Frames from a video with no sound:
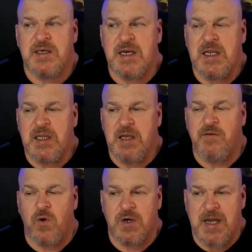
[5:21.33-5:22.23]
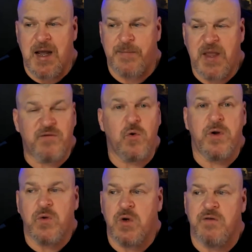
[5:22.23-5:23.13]
did he live or die? After
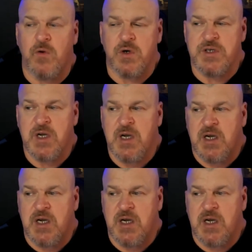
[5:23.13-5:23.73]
going through a divorce,